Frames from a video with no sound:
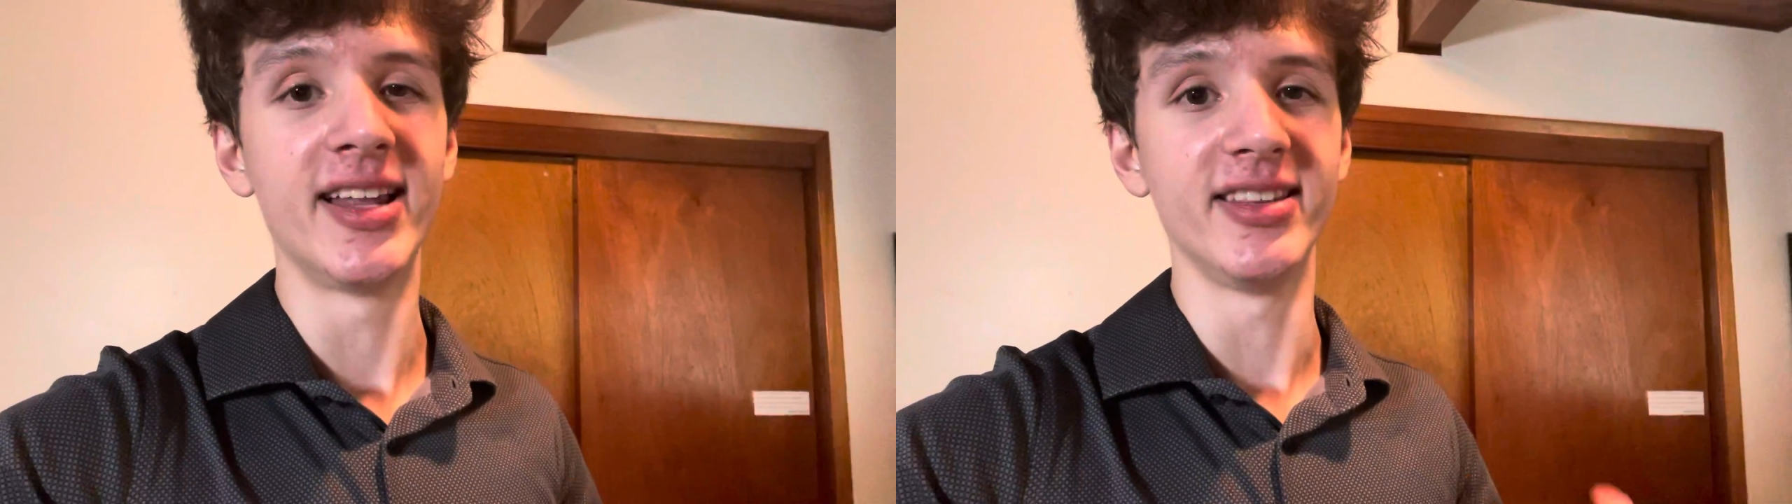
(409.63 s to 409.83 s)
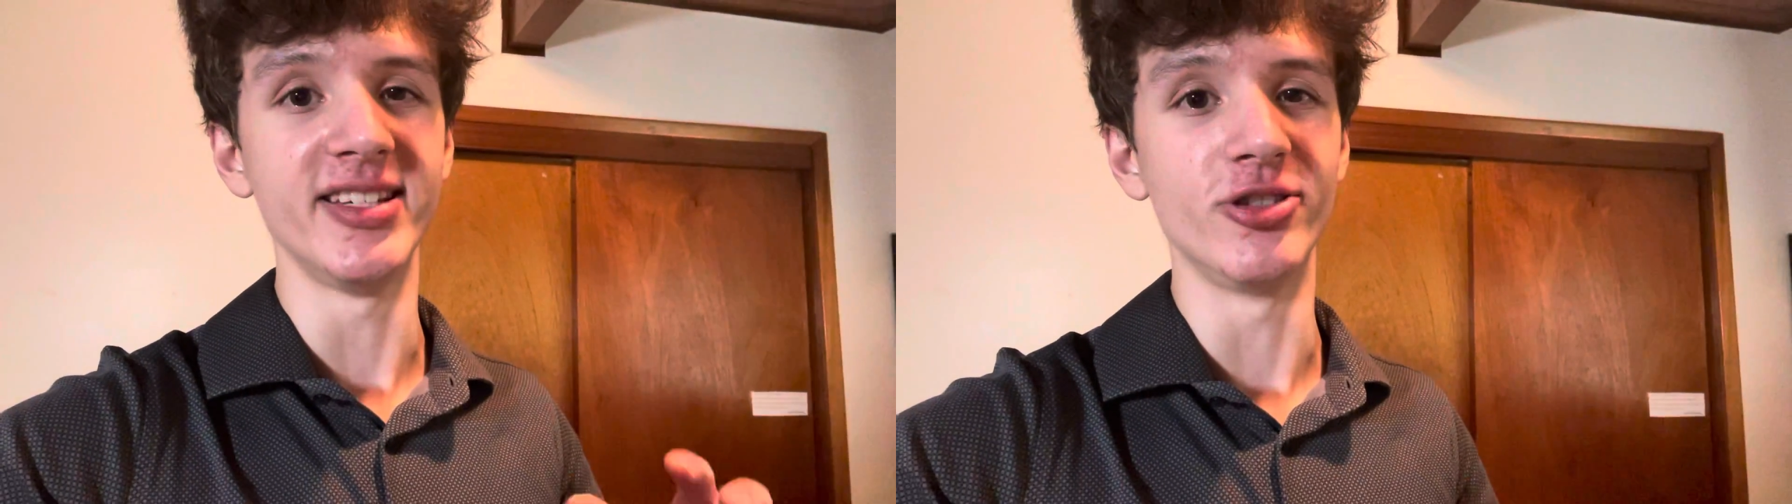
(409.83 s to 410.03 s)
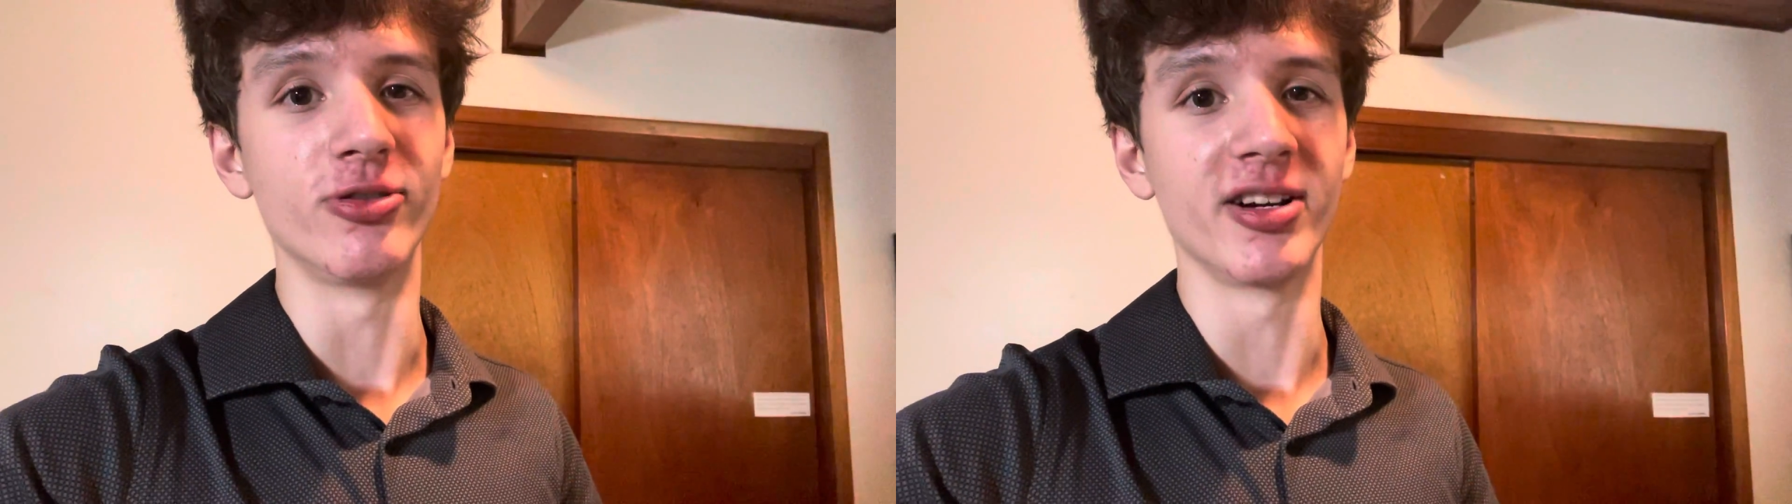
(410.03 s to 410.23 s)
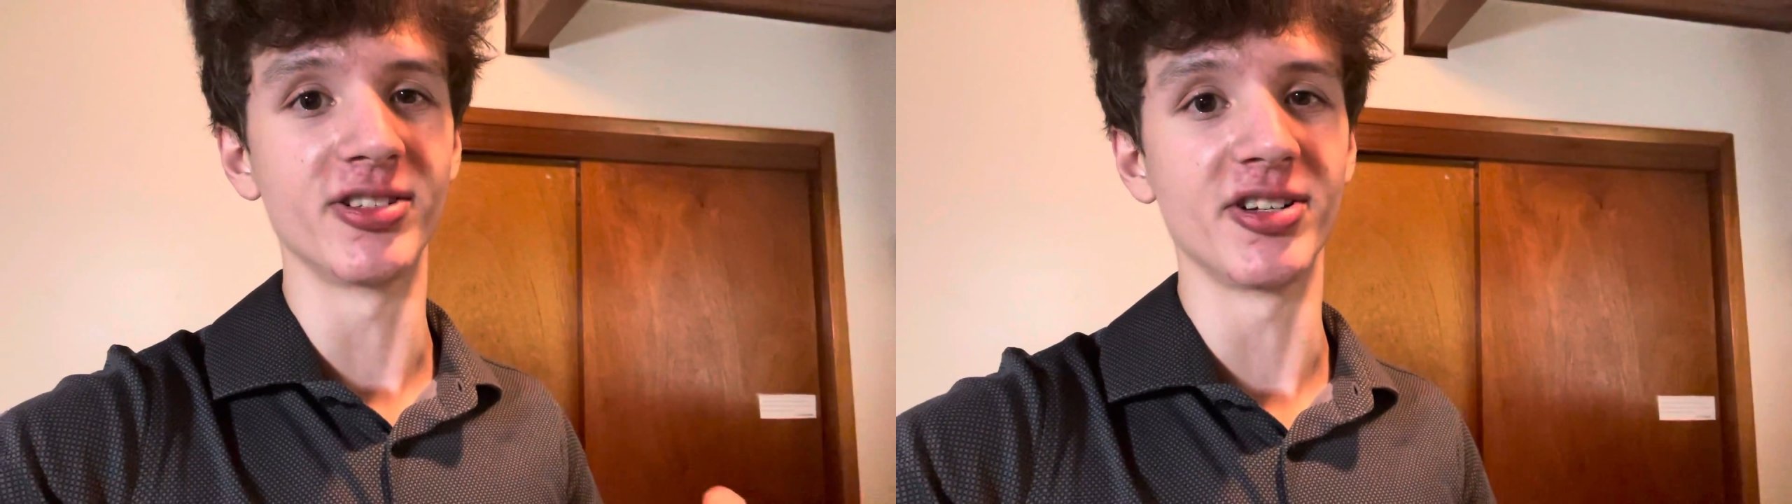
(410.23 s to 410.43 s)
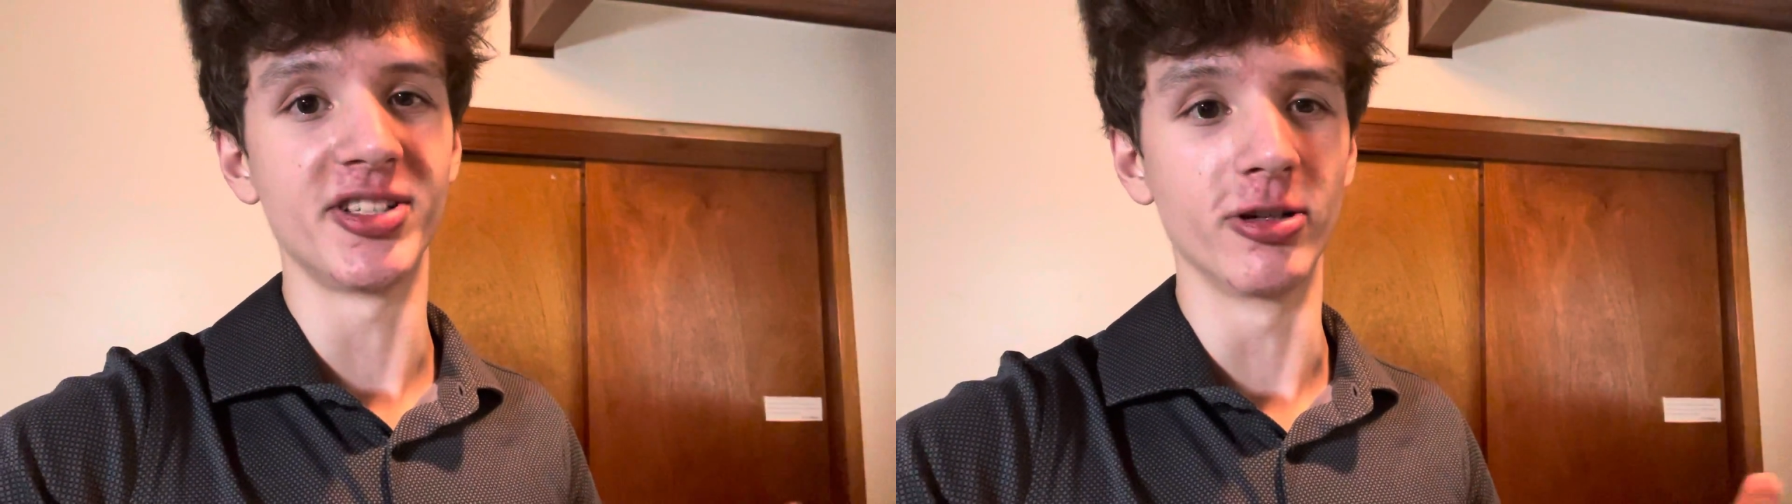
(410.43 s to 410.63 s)
the drugs
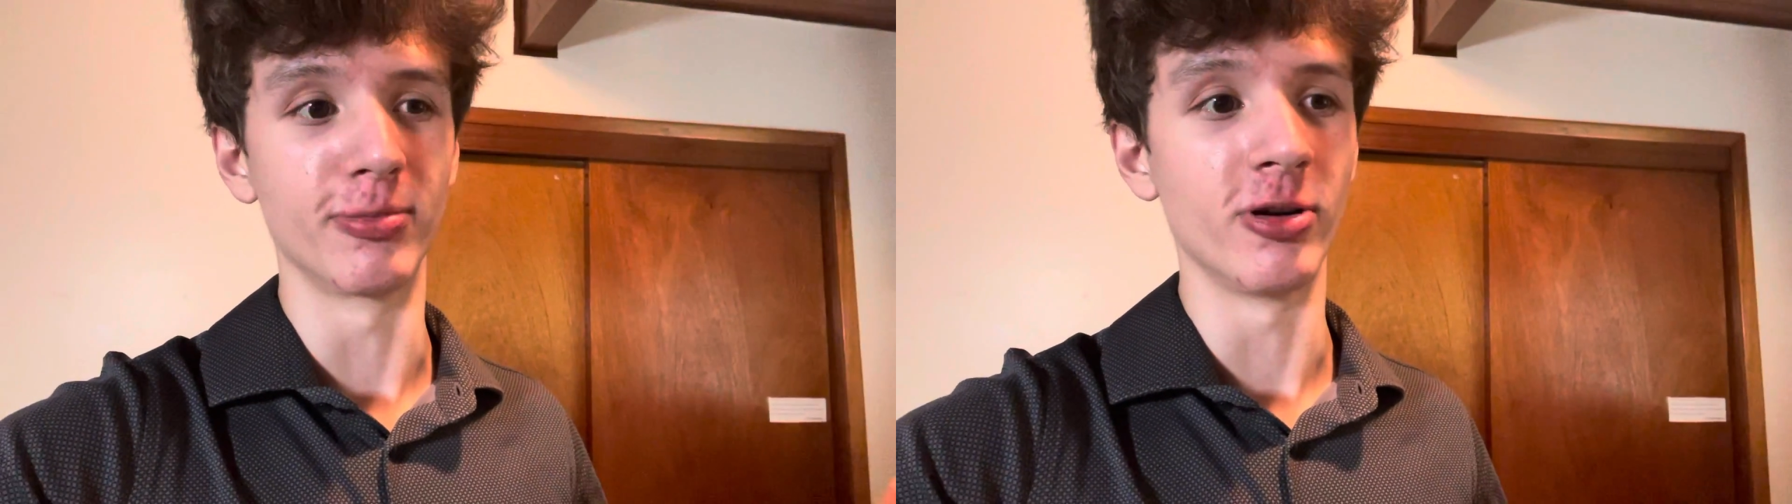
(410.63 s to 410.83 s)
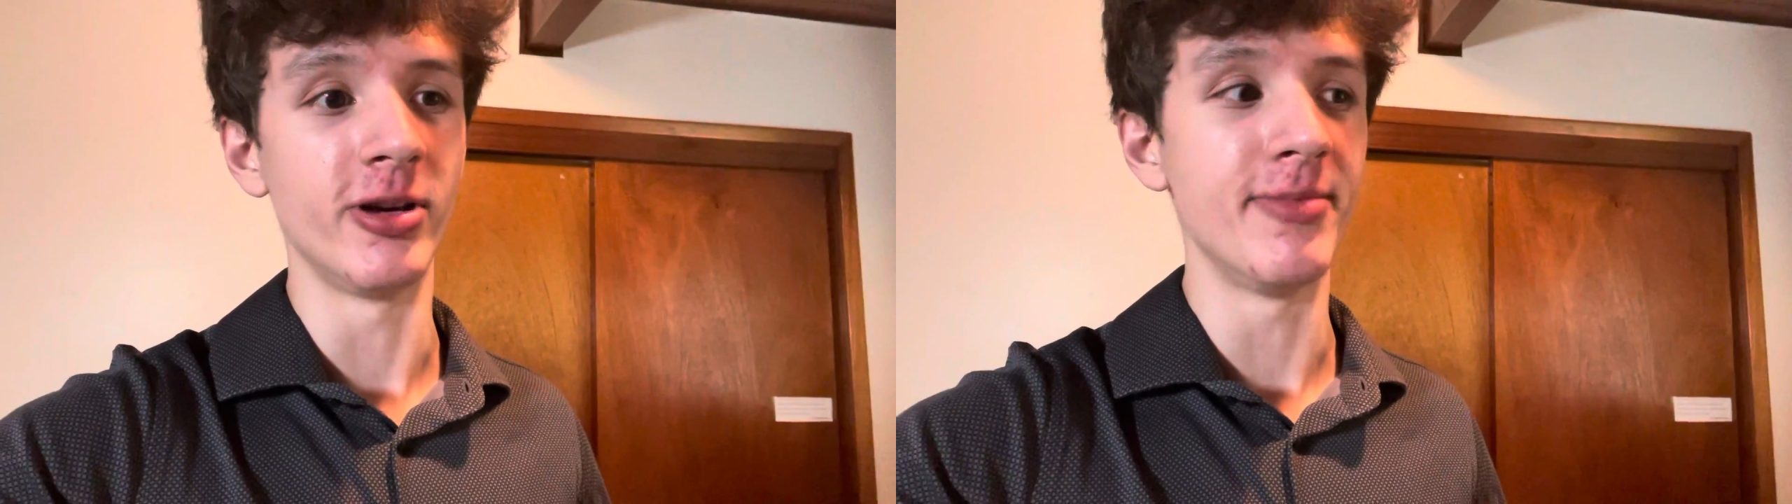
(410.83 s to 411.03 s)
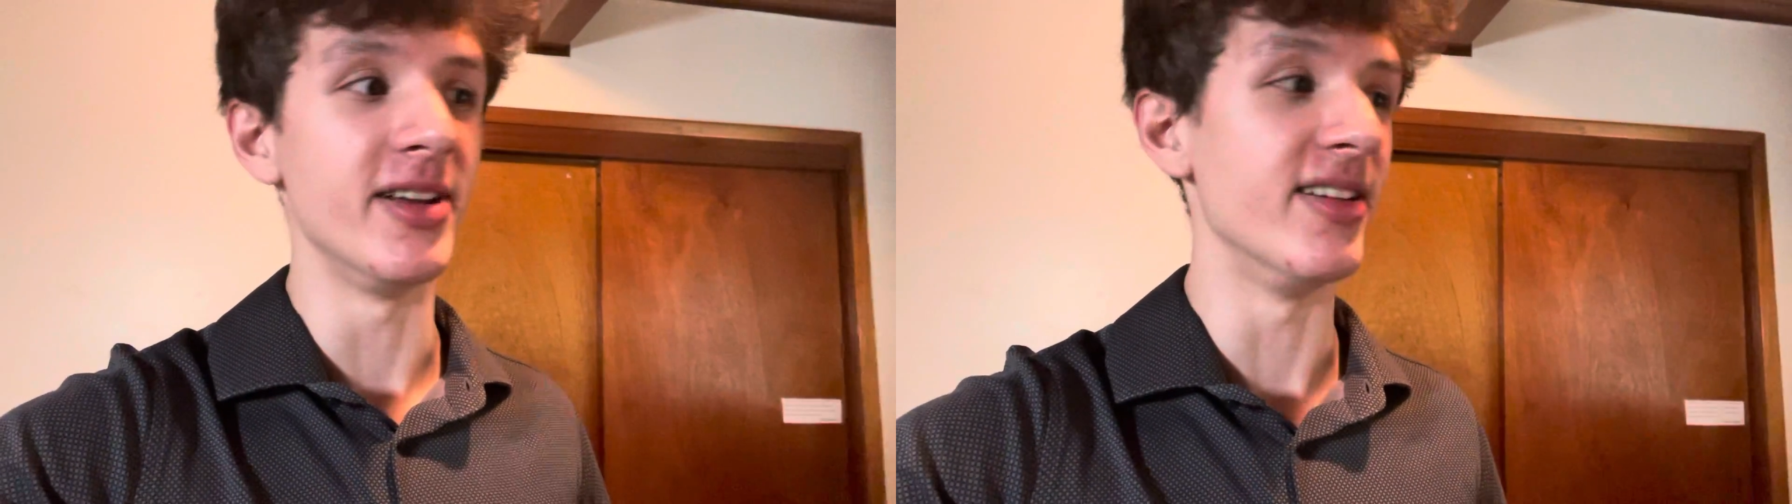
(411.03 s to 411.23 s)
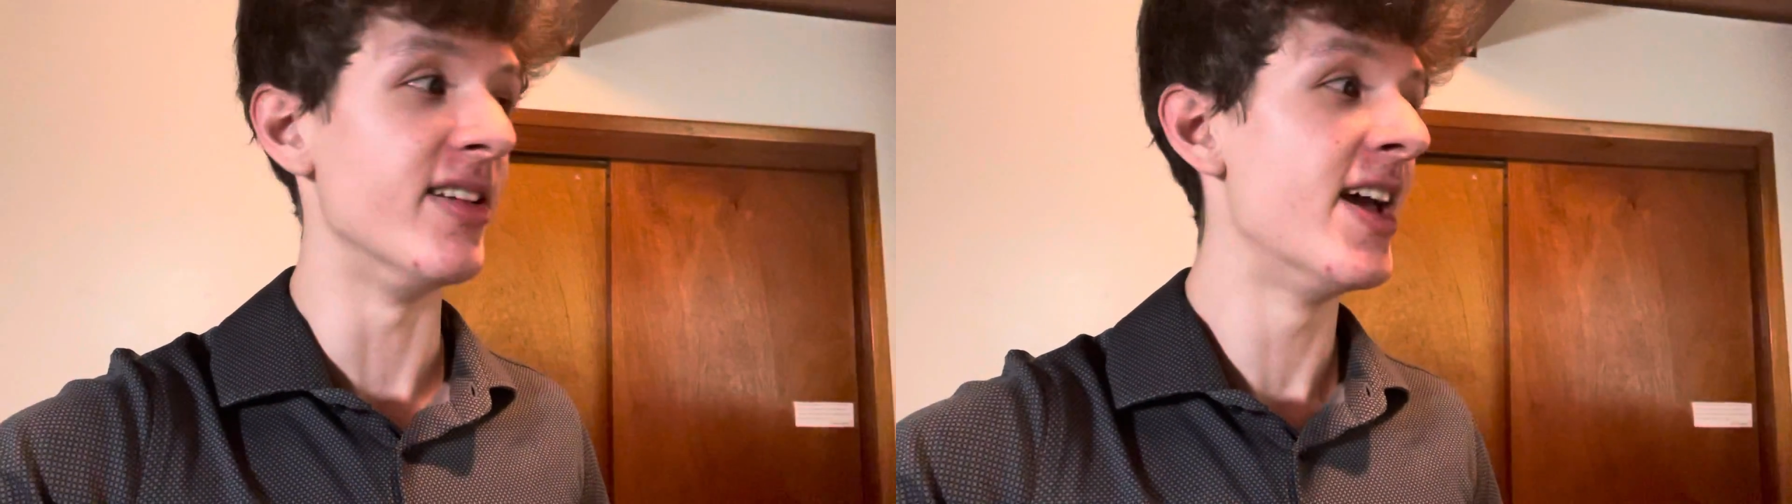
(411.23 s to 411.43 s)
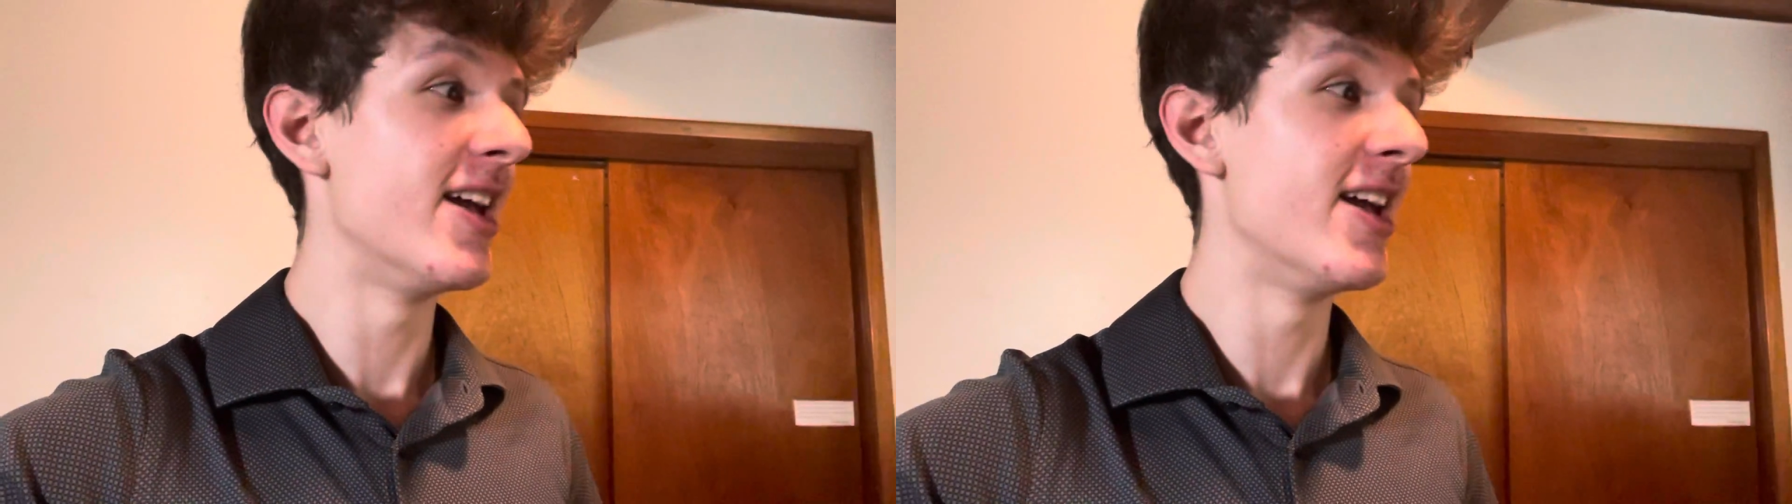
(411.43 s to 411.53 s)
are still prohibited.